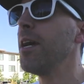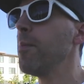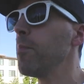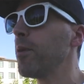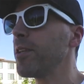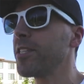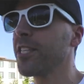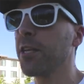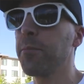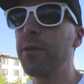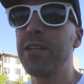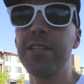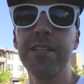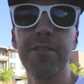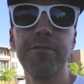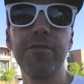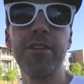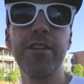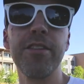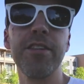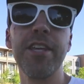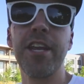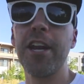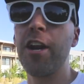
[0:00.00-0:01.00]
But it's gonna be
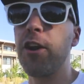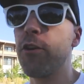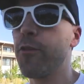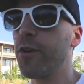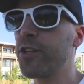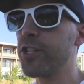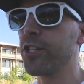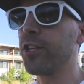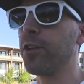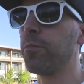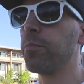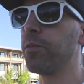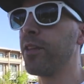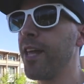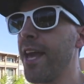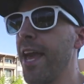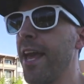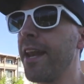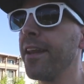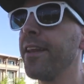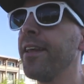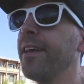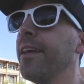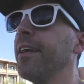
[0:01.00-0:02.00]
different than our original
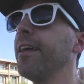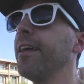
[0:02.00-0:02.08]
plan.